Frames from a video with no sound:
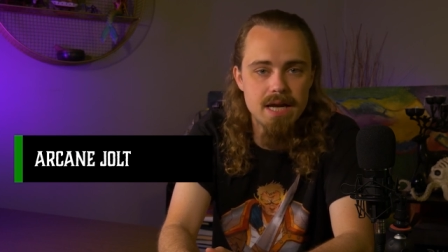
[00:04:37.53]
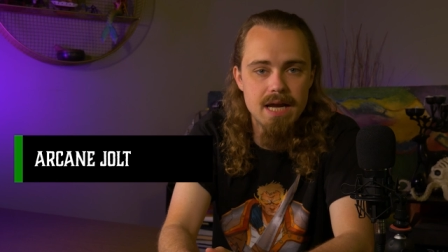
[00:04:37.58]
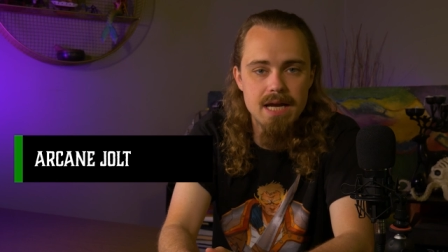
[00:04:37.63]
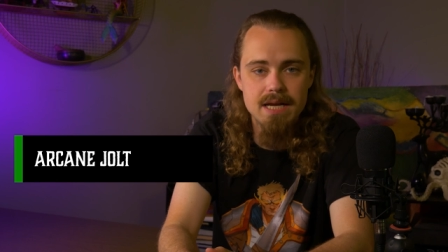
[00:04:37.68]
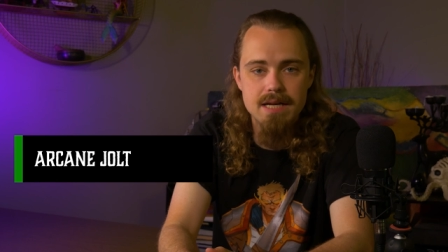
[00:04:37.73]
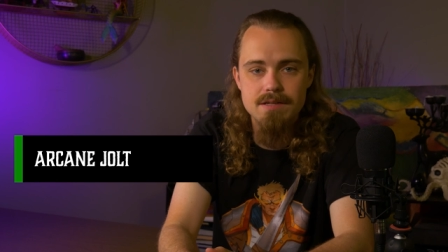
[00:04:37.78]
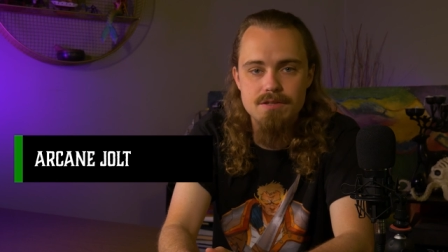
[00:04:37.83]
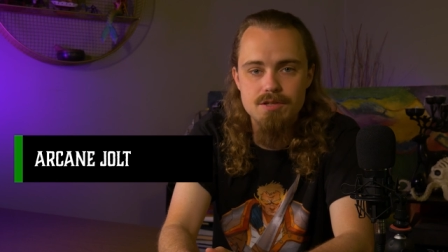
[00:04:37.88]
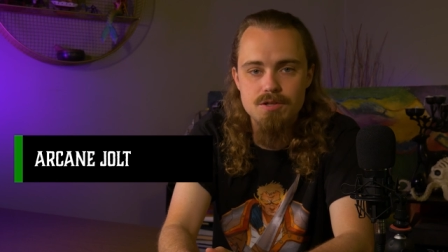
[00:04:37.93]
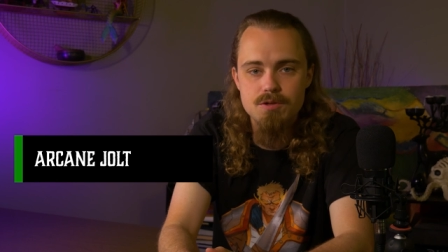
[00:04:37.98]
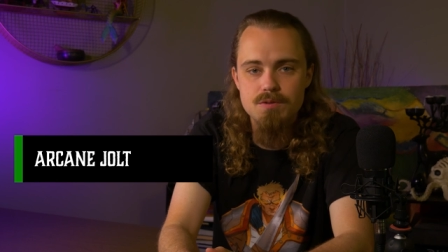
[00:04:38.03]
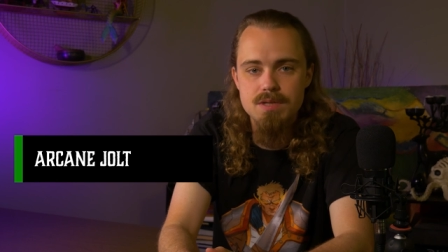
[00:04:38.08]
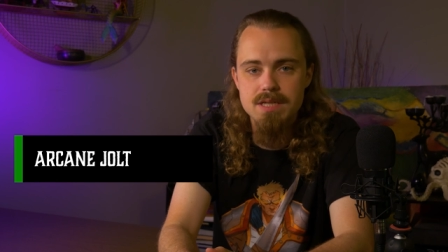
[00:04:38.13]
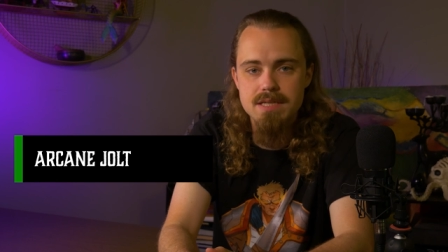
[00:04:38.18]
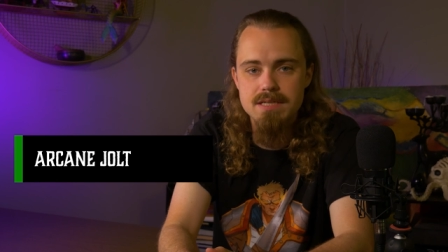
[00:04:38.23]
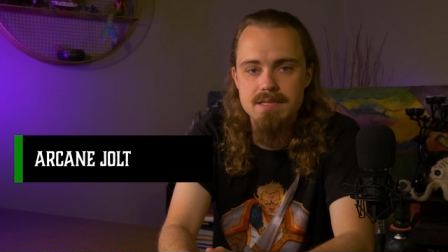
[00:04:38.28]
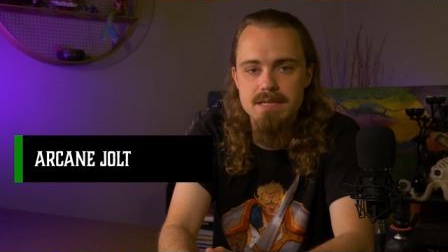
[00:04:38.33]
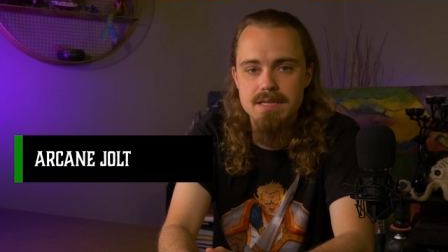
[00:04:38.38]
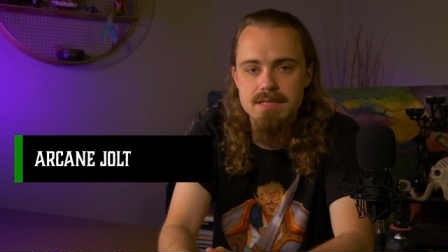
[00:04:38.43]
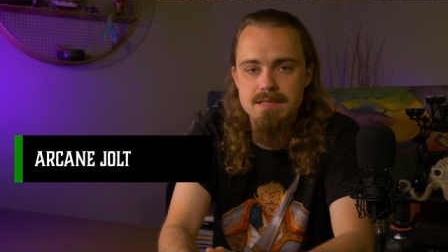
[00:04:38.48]
adding
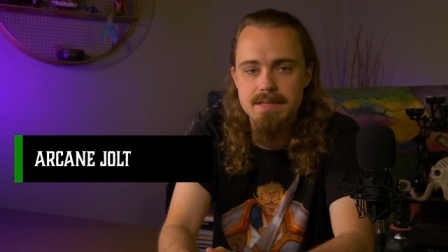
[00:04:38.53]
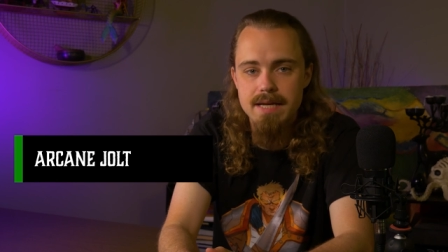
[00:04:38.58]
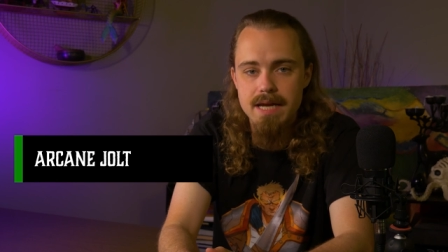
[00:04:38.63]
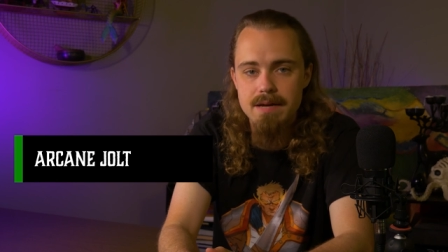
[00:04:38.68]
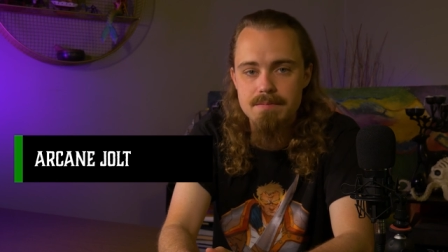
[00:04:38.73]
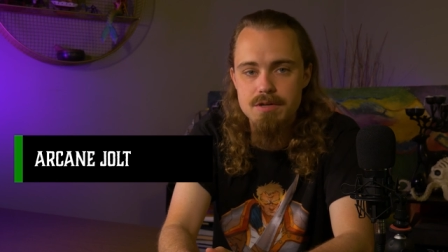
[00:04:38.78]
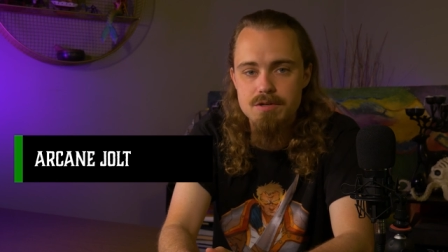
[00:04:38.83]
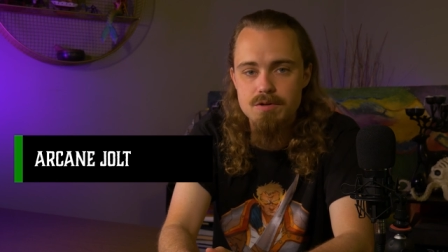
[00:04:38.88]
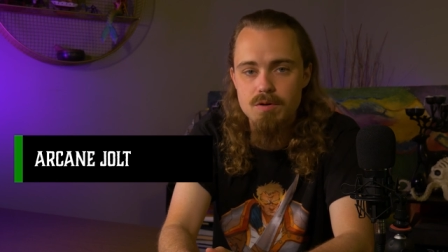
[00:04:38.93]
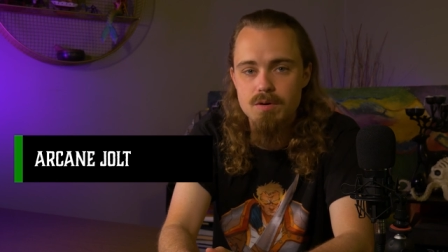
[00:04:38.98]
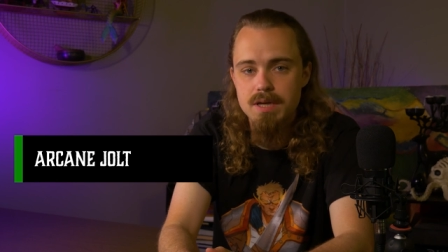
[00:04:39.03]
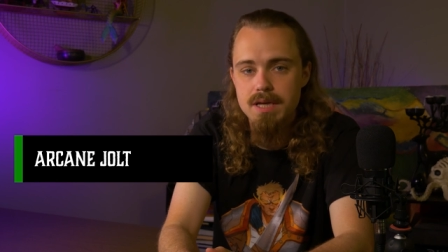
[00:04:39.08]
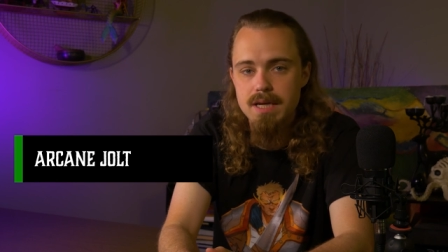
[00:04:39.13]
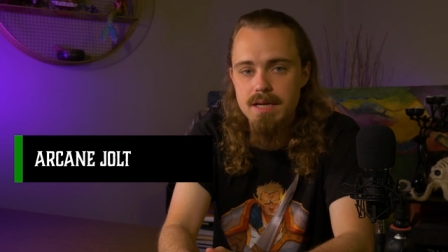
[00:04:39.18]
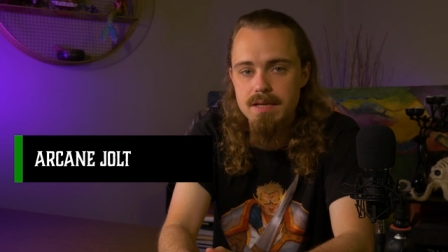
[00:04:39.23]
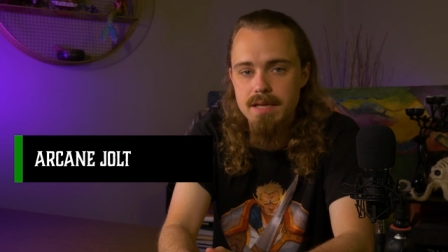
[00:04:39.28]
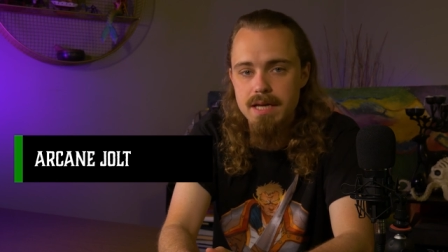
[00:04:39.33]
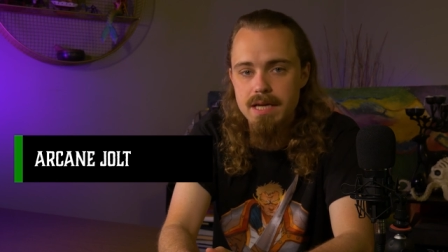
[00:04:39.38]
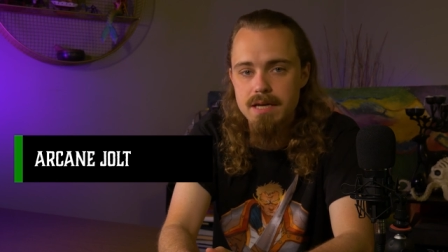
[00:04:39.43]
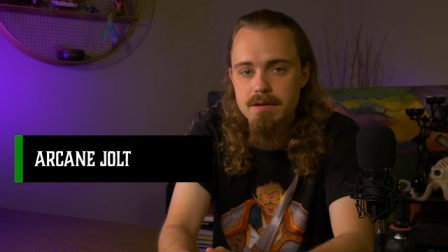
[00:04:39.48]
2d6 damage or
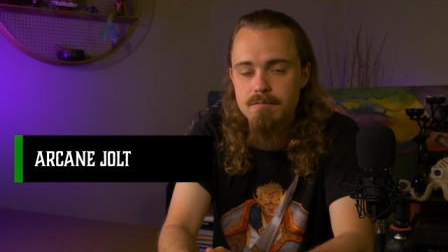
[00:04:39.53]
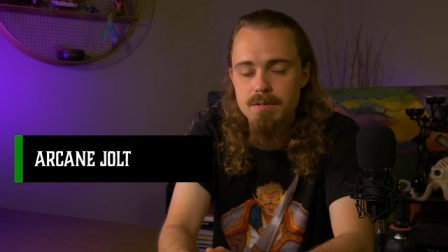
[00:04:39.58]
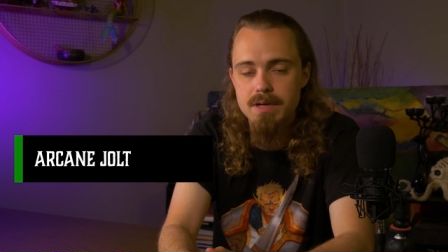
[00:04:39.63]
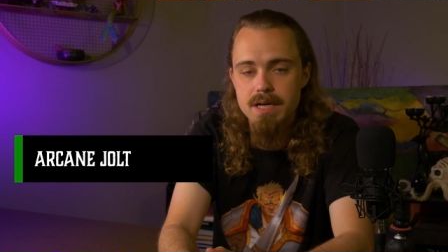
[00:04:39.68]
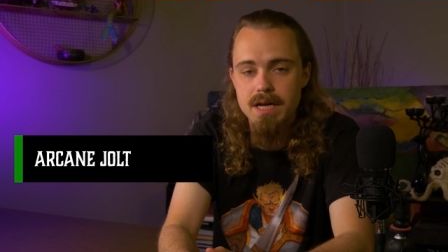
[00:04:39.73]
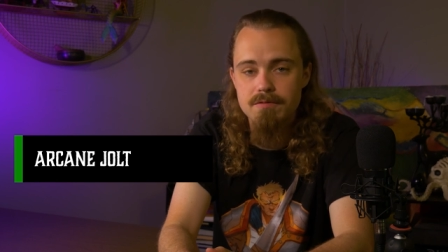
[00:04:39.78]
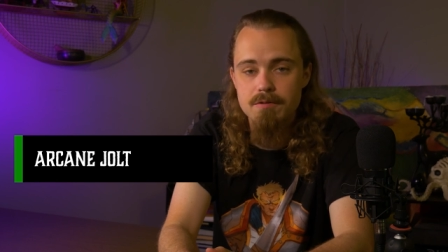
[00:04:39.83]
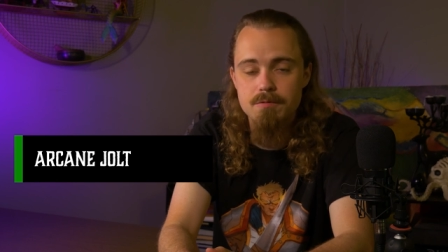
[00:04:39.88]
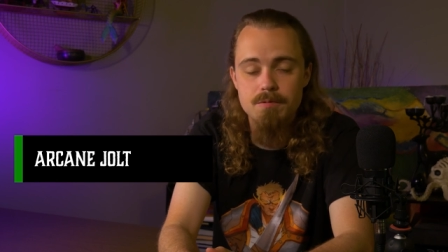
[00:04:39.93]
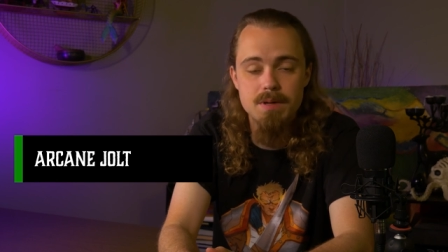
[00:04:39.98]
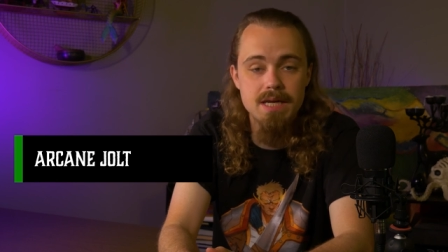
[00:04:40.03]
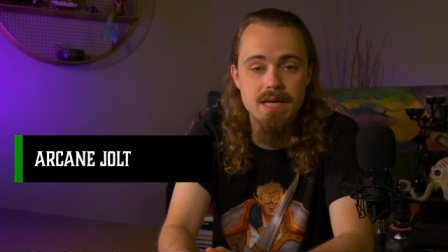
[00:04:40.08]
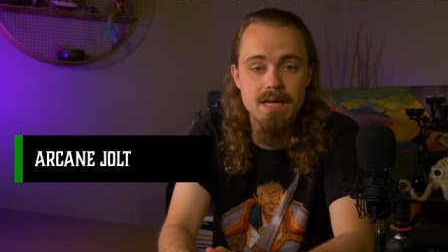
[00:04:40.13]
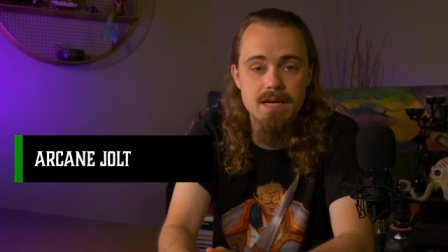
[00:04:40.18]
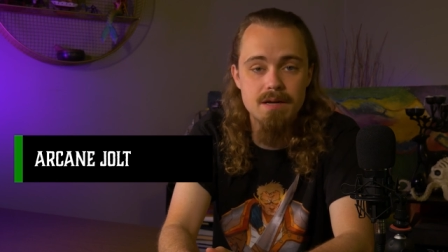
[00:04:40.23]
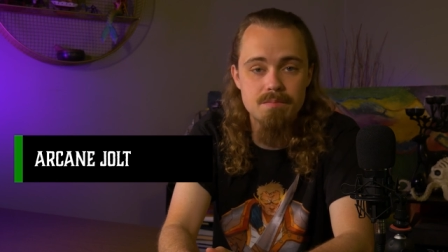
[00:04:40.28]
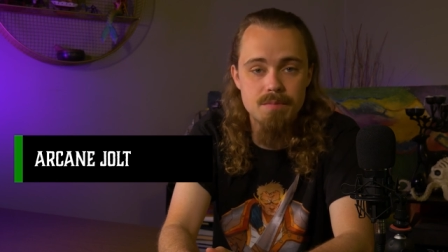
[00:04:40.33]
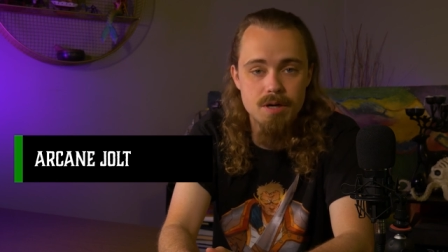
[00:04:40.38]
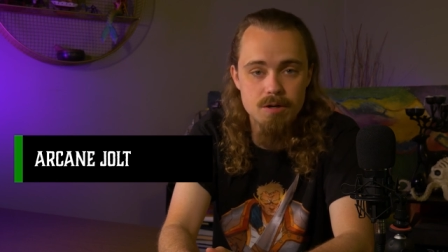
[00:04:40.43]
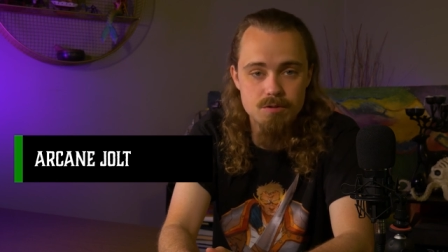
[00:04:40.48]
healing whenever we need
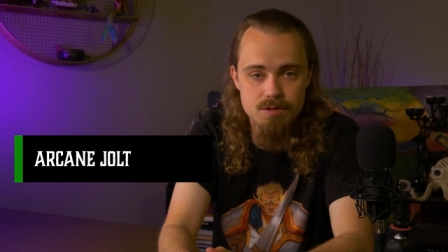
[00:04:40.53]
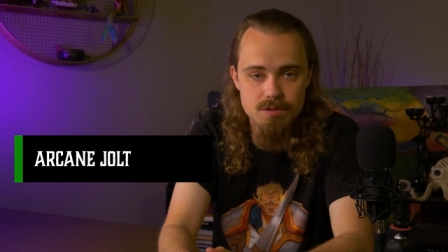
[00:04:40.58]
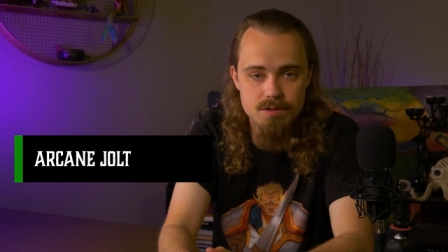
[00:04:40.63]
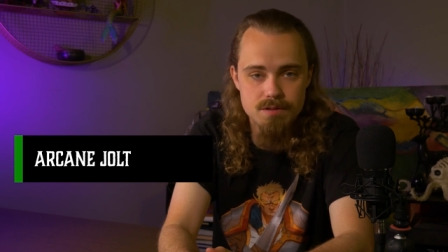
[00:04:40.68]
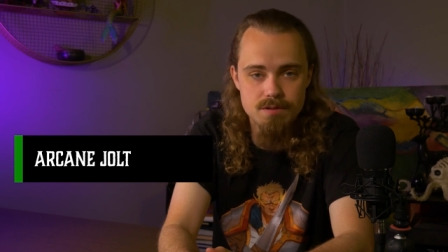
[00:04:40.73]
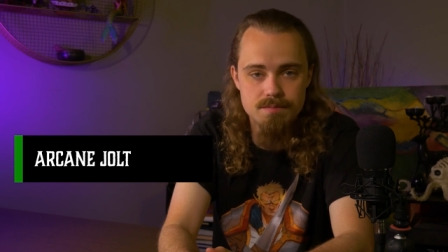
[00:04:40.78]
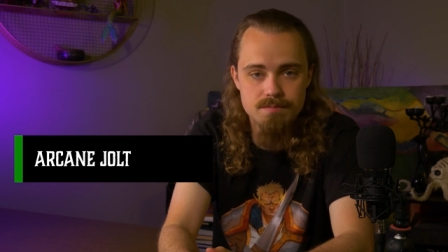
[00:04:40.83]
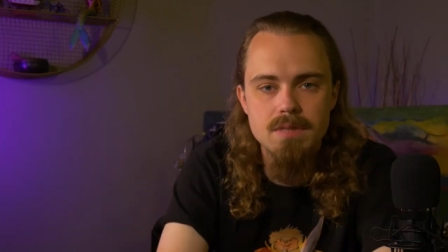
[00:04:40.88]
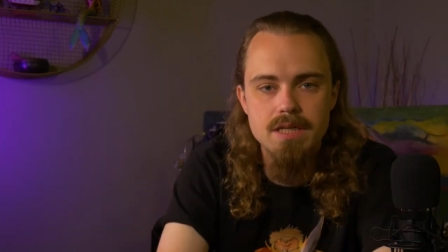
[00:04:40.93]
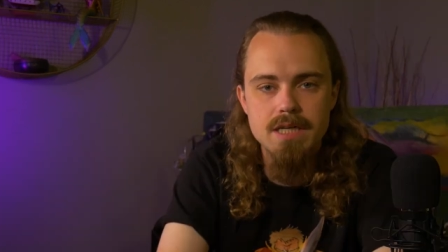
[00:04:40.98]
it most.